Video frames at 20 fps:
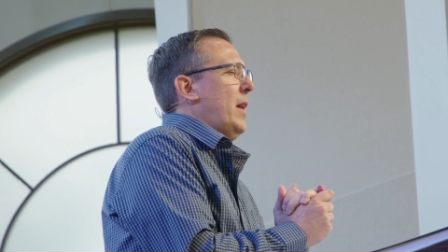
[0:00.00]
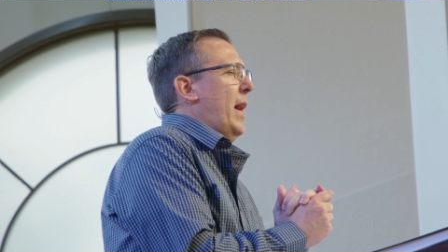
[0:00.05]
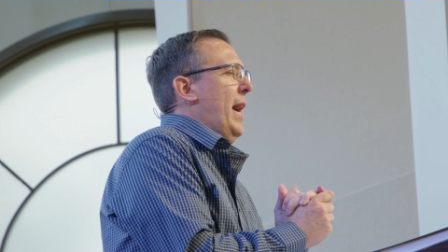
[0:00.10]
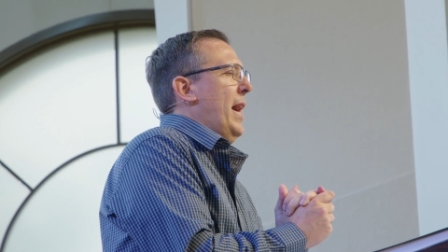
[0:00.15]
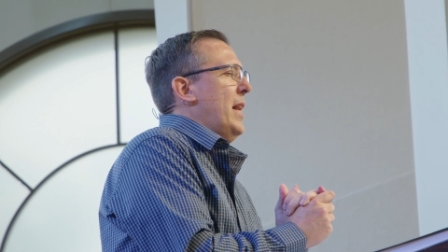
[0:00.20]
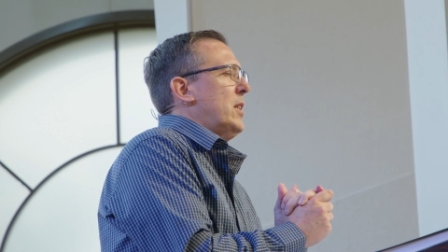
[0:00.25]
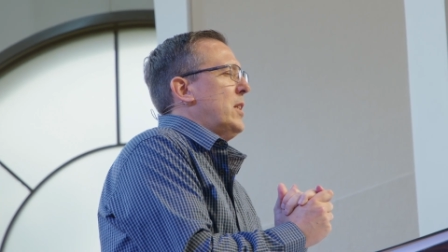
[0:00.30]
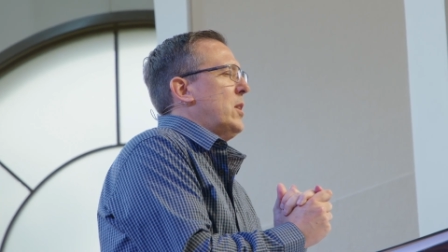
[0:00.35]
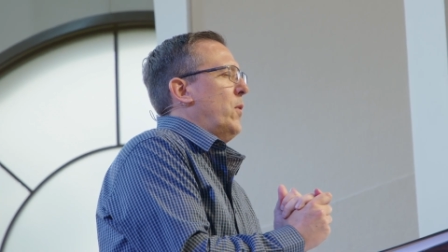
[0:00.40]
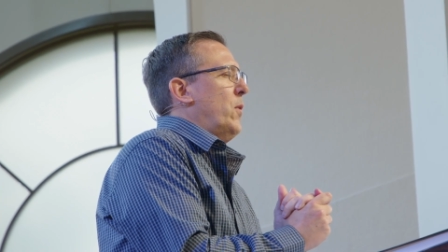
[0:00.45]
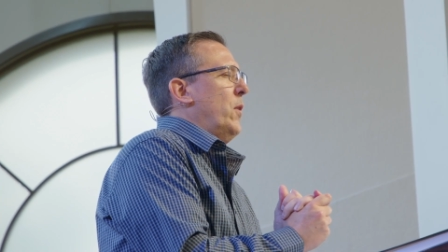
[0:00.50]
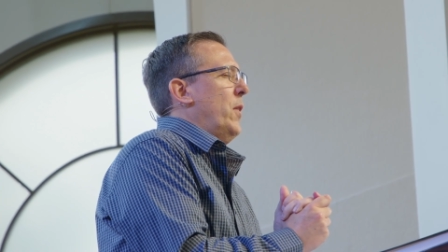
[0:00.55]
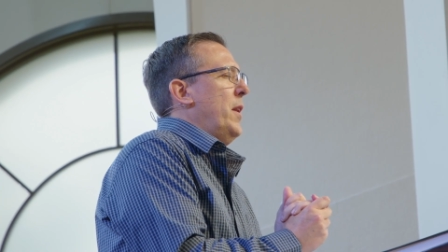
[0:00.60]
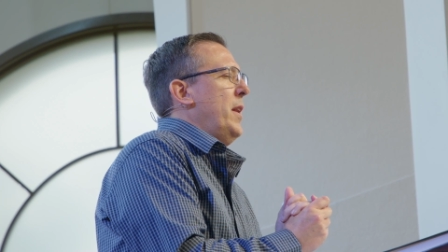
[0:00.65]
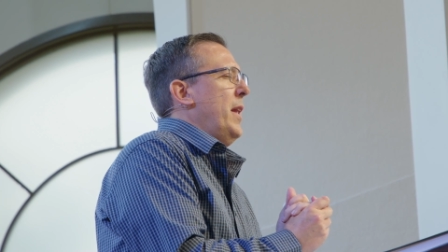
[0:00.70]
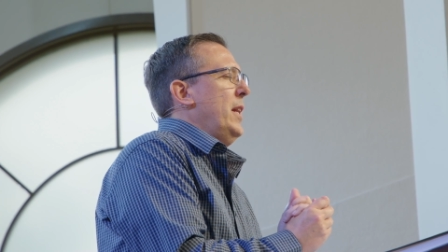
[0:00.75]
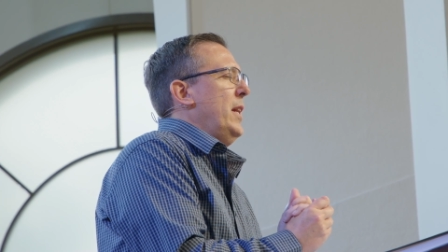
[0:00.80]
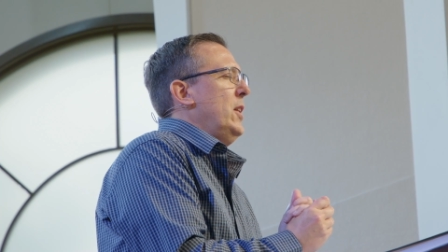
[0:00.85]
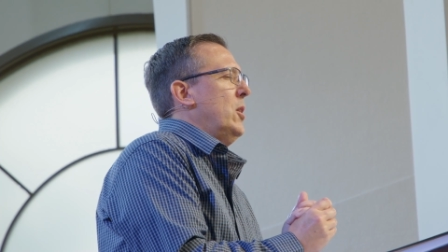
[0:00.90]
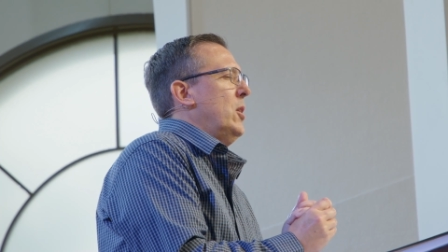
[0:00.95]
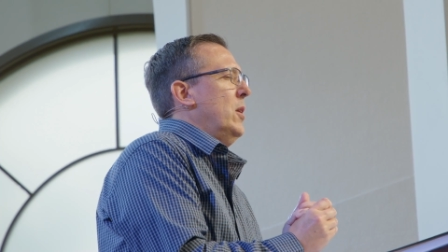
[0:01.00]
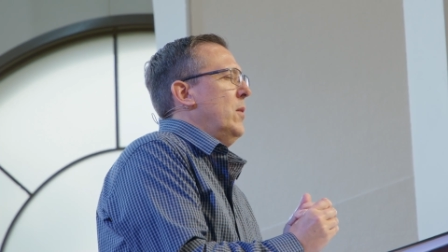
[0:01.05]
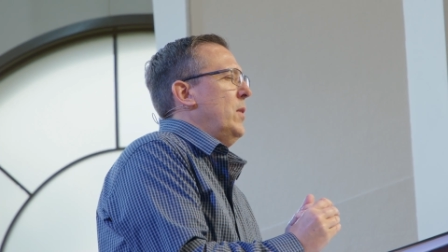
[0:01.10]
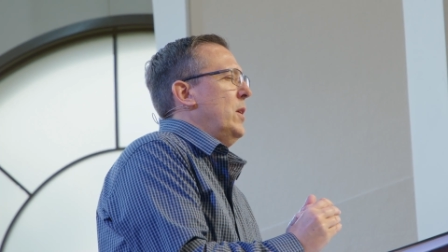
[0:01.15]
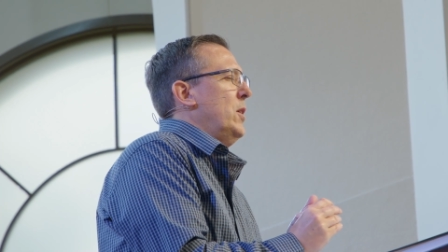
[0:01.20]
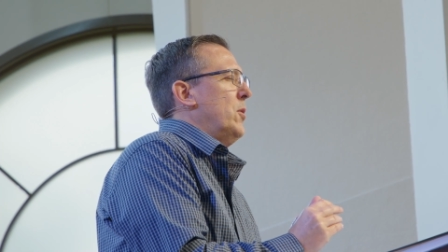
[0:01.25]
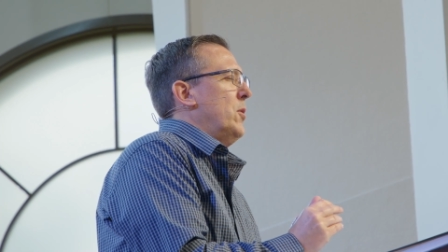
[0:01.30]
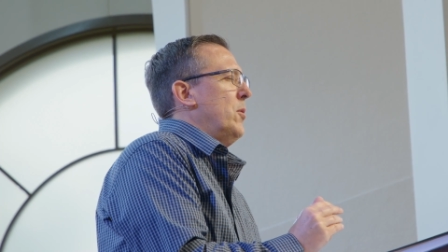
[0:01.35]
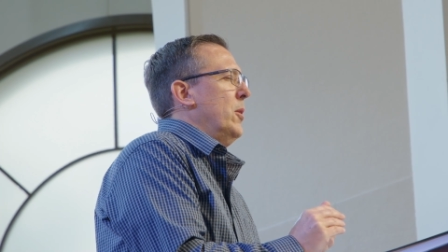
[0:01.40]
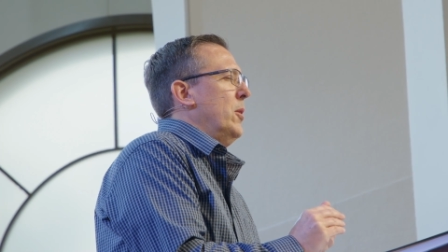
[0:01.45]
ask for the nation of
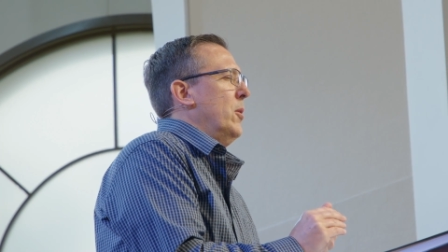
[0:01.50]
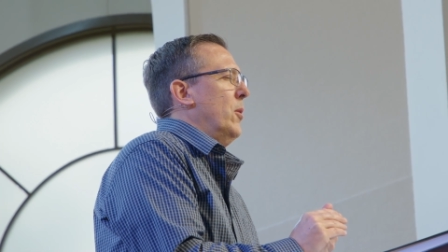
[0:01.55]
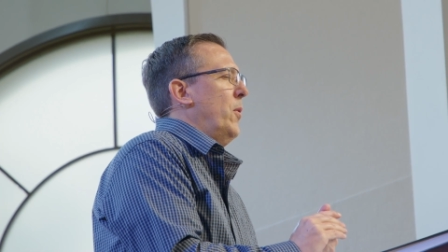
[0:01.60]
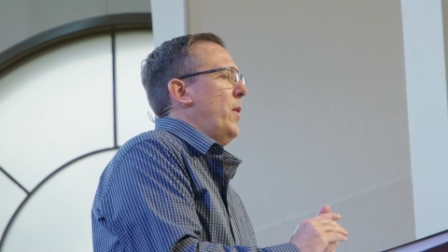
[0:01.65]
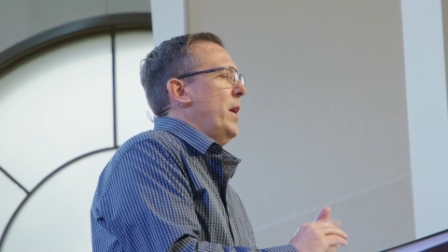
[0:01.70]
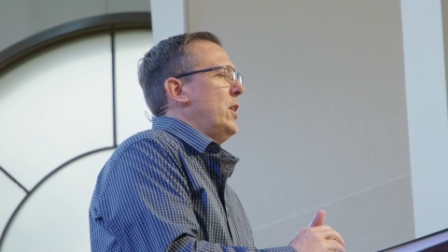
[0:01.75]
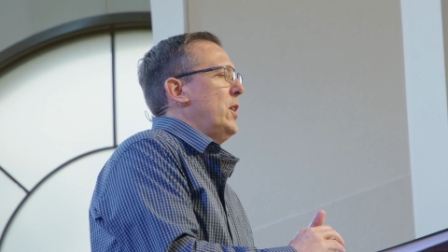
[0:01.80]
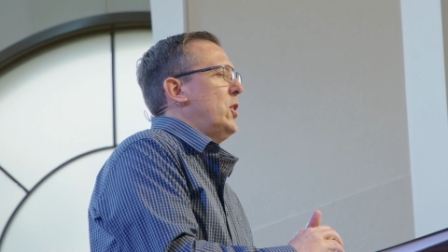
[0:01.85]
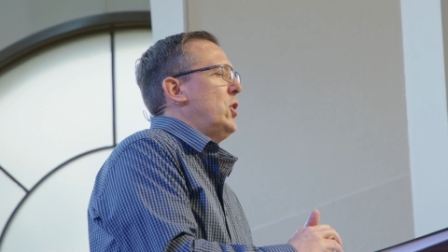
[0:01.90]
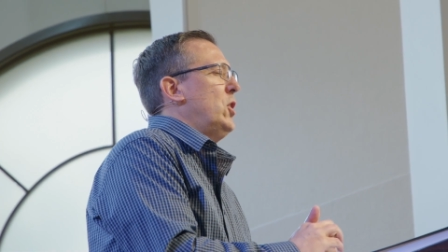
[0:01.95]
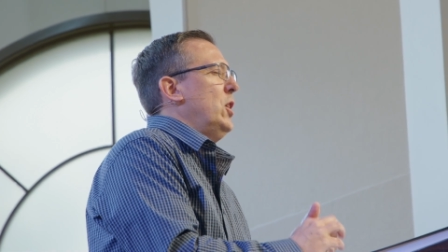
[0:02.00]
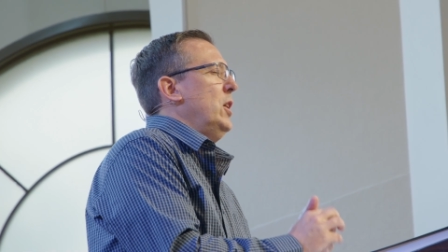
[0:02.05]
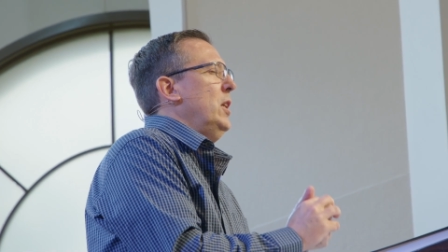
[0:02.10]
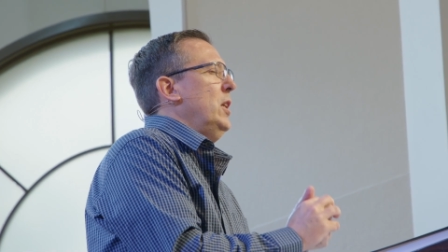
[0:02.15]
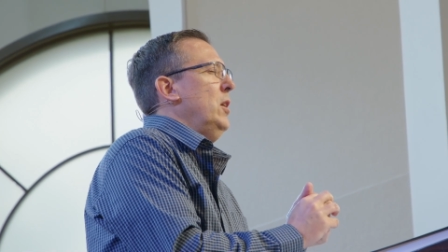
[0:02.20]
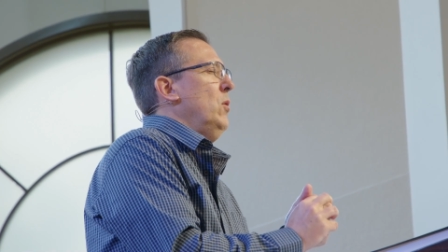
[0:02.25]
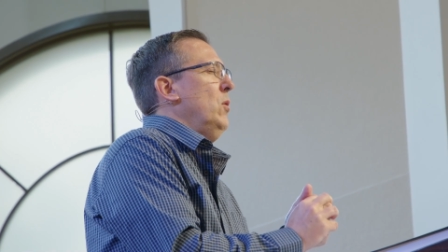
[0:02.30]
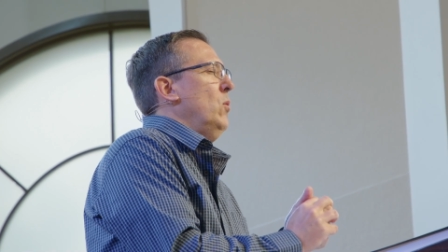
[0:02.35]
Israel that she